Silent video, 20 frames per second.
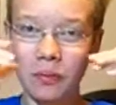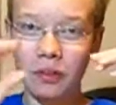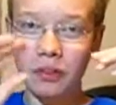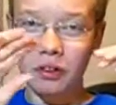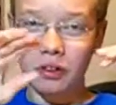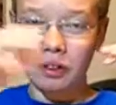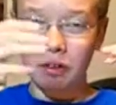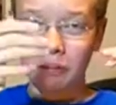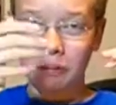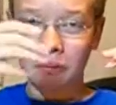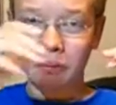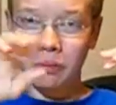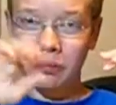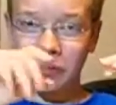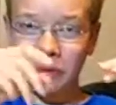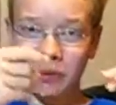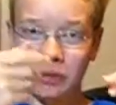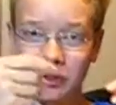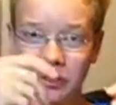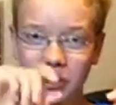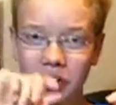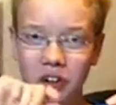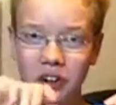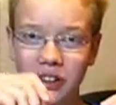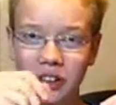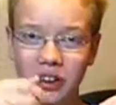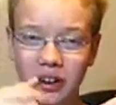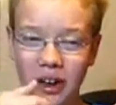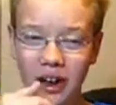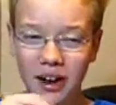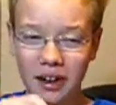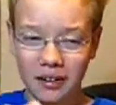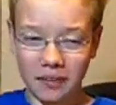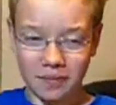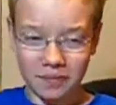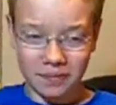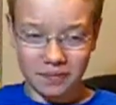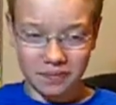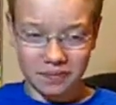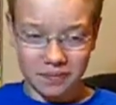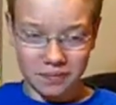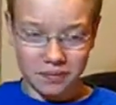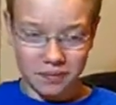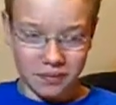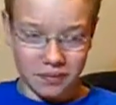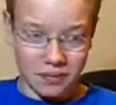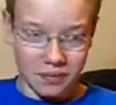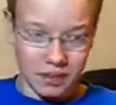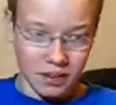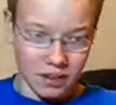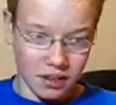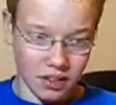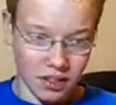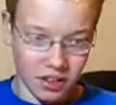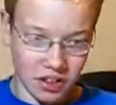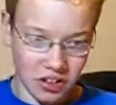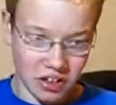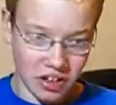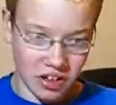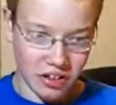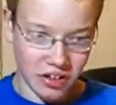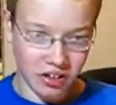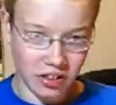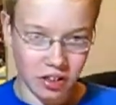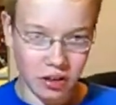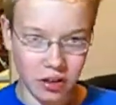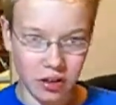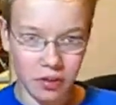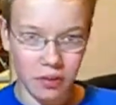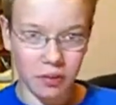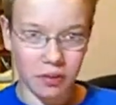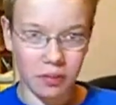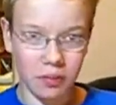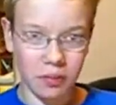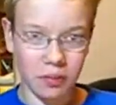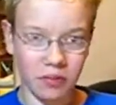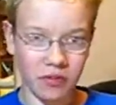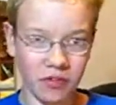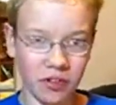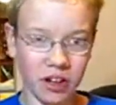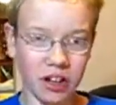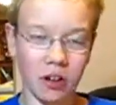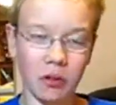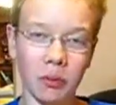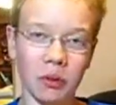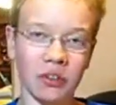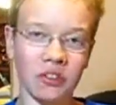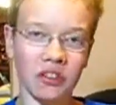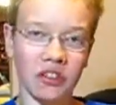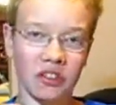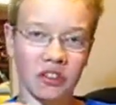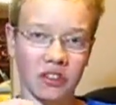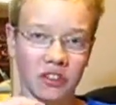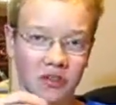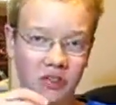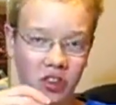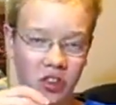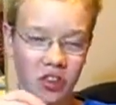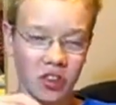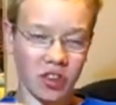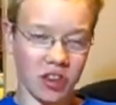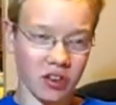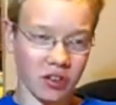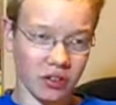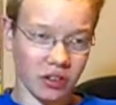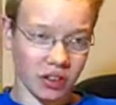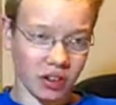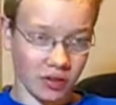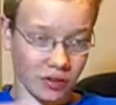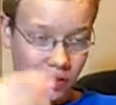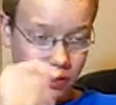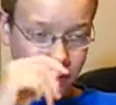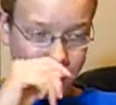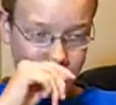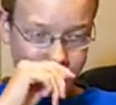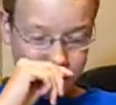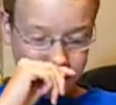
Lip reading: or turning the knot. This changes the vertical position of the theater scenery.